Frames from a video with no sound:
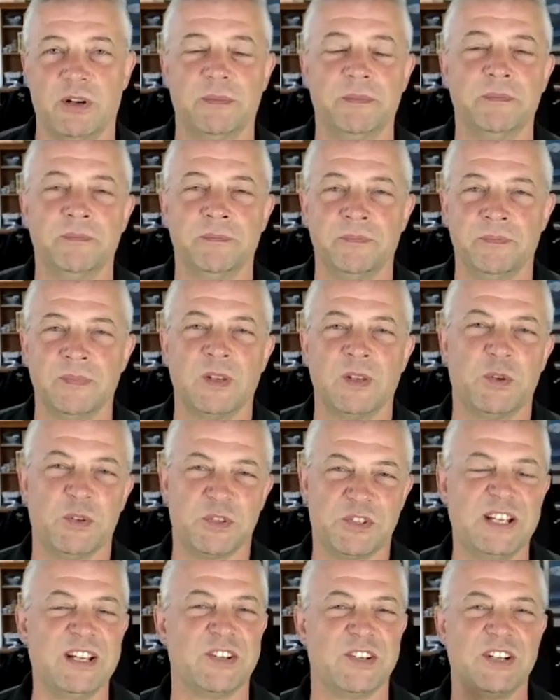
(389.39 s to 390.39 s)
Of course,
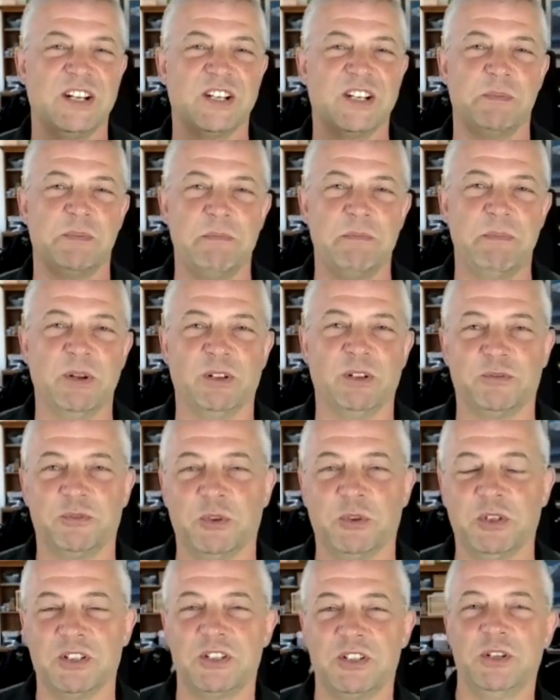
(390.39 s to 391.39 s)
the engine has to be built
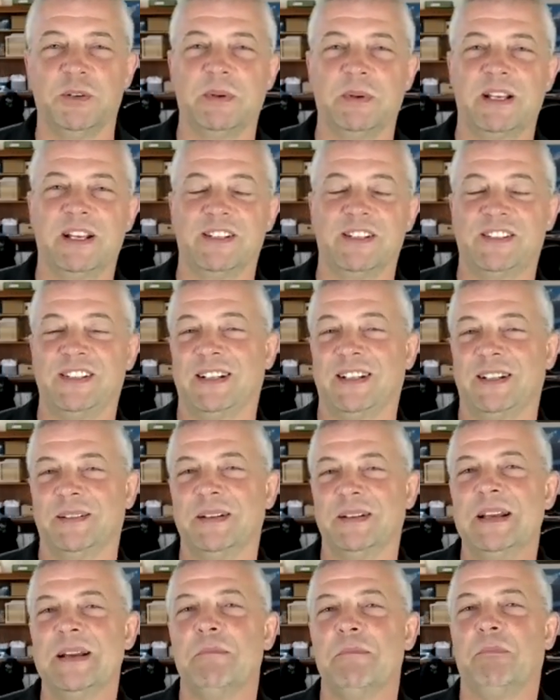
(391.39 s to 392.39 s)
for it too, because you can
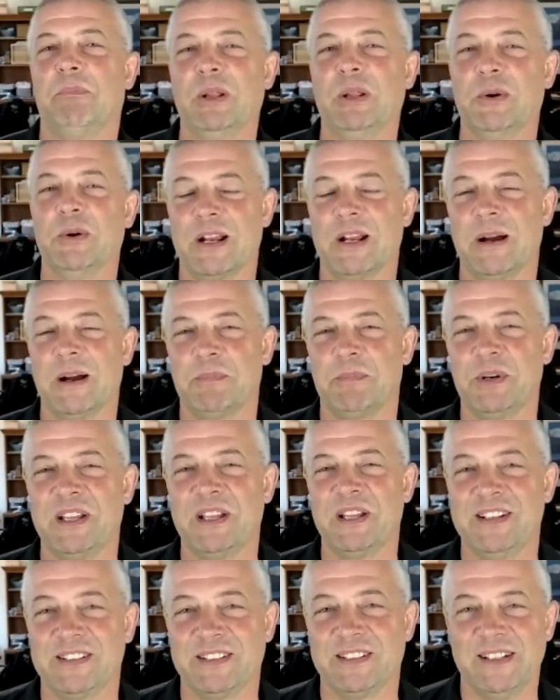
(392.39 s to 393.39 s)
blow it up pretty
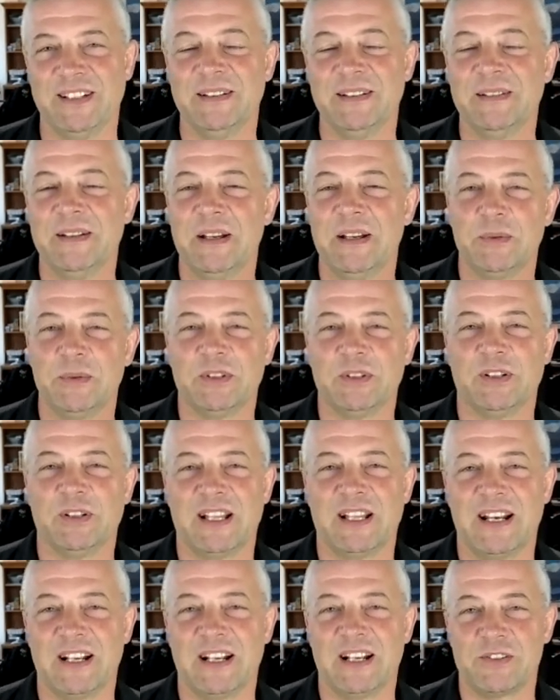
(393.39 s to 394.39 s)
easily with all
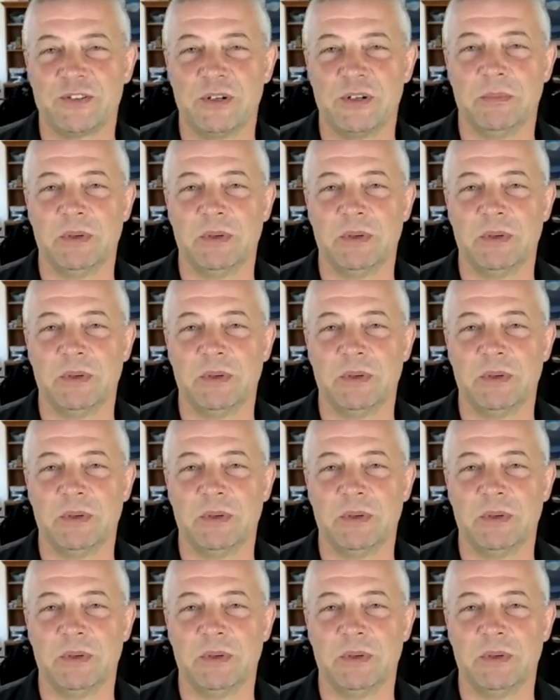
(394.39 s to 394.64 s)
that extra.